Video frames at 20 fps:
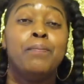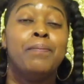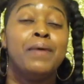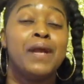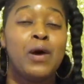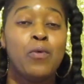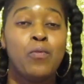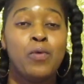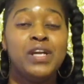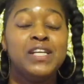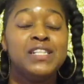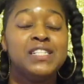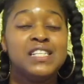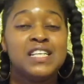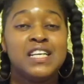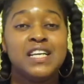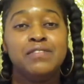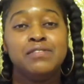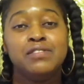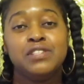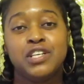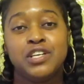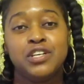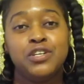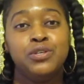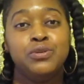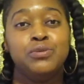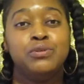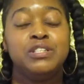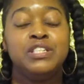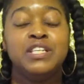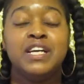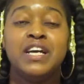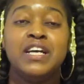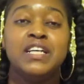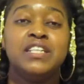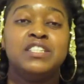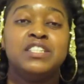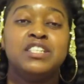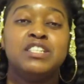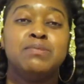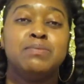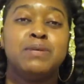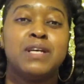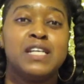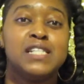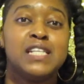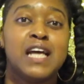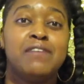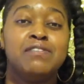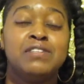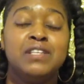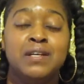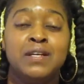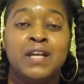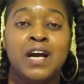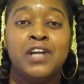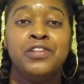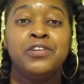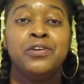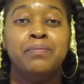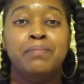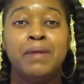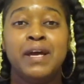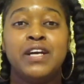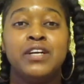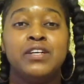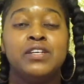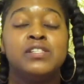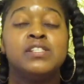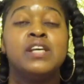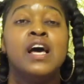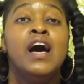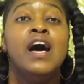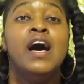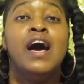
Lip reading: but I wanted to give Sticker You a chance just because I've seen other makers